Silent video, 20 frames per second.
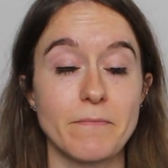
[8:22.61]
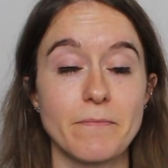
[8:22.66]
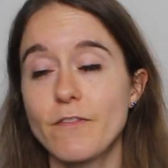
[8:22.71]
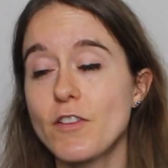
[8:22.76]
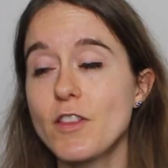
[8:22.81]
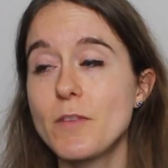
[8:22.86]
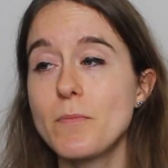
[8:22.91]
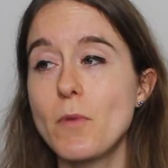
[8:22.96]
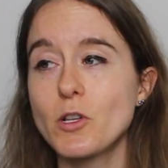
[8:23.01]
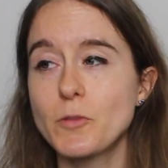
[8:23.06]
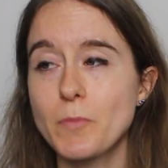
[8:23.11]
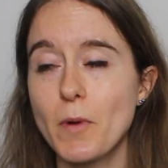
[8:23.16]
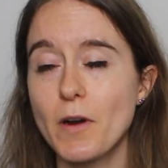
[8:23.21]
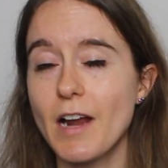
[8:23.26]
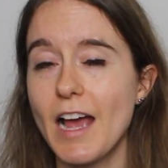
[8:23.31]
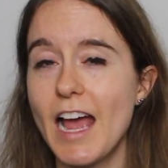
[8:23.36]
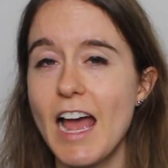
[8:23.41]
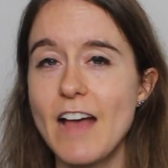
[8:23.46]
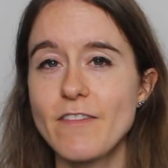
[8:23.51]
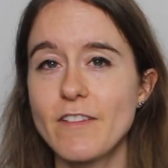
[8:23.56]
For the most part,
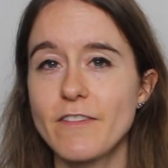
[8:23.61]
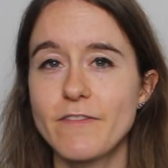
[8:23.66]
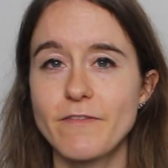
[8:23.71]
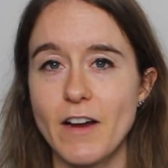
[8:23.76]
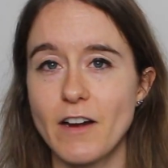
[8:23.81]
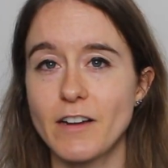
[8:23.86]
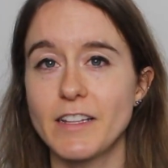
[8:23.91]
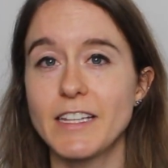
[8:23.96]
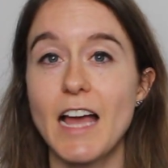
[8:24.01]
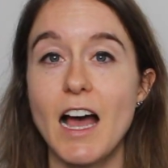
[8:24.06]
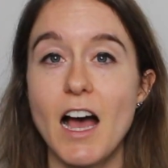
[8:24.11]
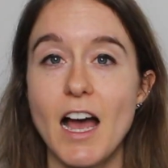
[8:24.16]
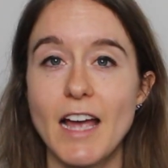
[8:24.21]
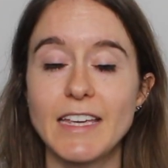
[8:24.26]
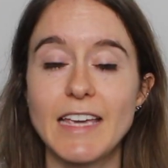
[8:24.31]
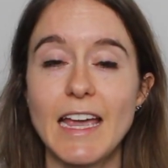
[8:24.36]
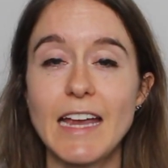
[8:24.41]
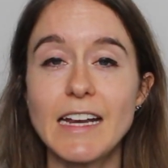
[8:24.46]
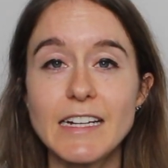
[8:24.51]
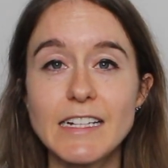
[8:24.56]
I have a fairly high
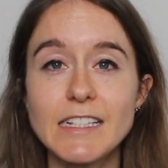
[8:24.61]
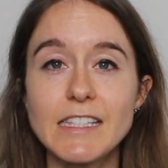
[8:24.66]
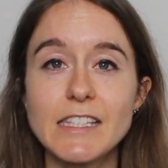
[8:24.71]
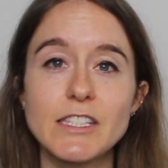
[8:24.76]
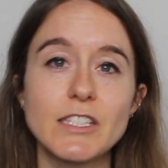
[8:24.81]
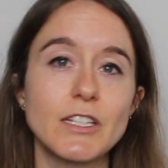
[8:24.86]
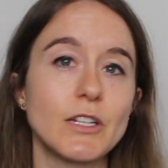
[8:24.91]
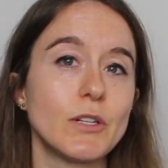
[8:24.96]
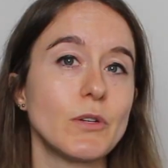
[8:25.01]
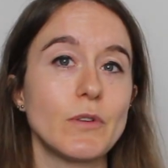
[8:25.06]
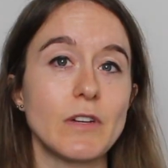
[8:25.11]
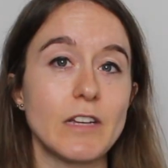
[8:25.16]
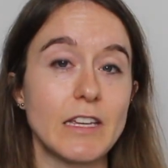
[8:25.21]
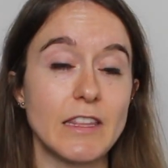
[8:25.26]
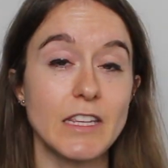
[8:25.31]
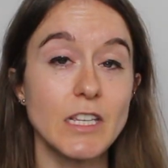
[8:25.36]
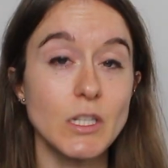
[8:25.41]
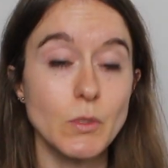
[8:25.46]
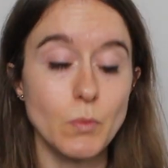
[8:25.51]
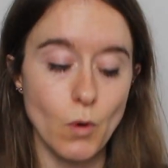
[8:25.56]
cadence, so
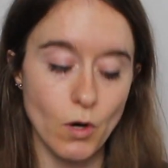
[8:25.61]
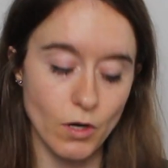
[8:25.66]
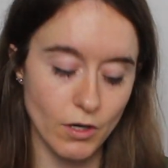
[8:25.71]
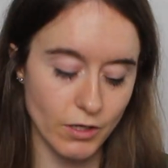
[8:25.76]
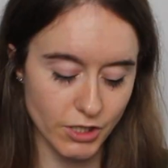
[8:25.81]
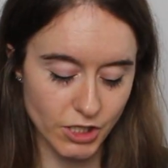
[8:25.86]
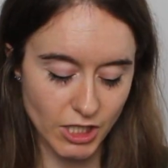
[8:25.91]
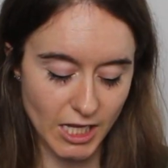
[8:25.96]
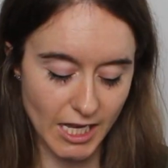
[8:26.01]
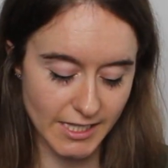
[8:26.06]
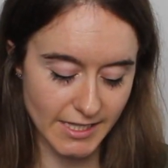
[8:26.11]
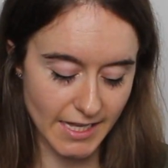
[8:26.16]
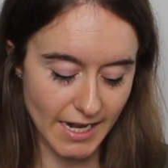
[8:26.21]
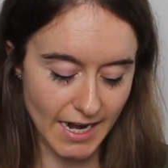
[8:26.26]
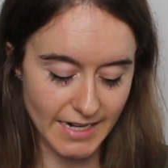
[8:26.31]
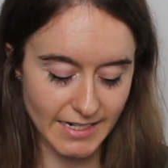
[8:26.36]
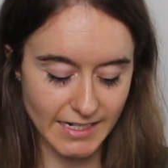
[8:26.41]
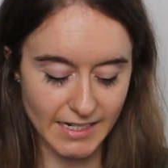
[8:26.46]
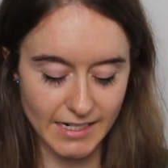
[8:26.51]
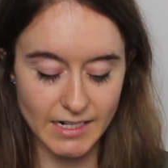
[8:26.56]
in this work it says that
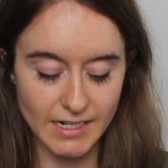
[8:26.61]
I did